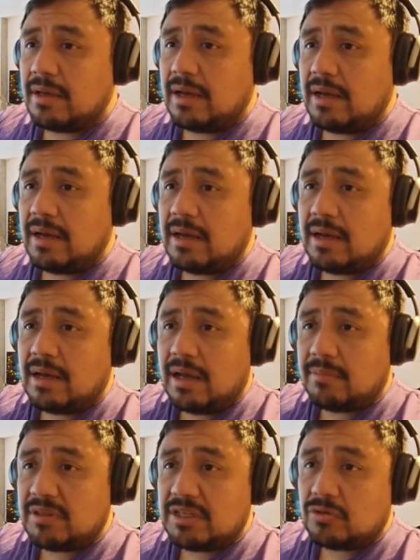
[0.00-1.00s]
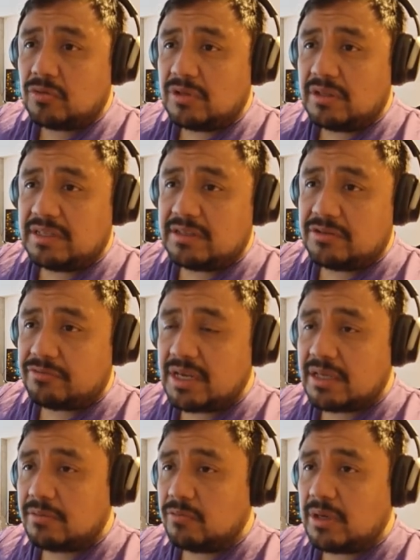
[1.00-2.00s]
I need to delete the rig,
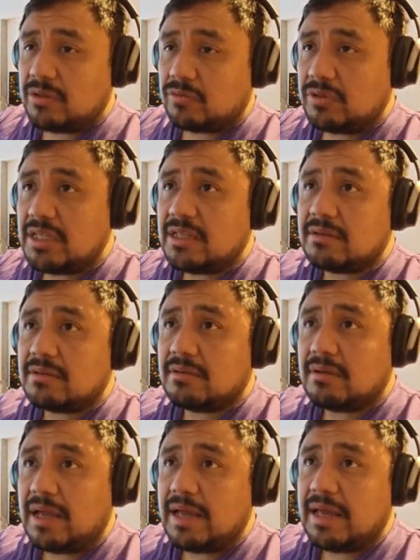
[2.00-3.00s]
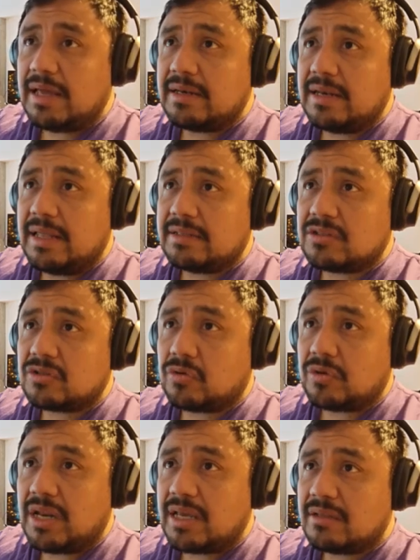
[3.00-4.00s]
I don't need it, and let's
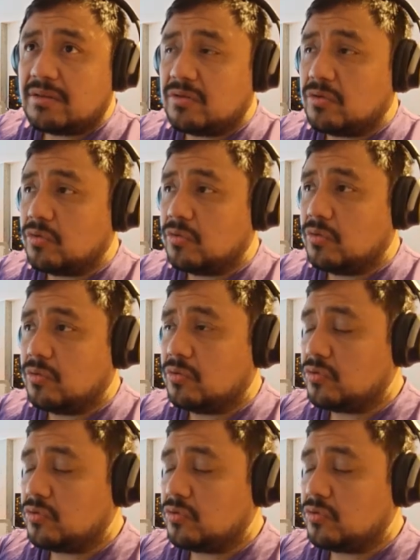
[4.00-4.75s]
connect to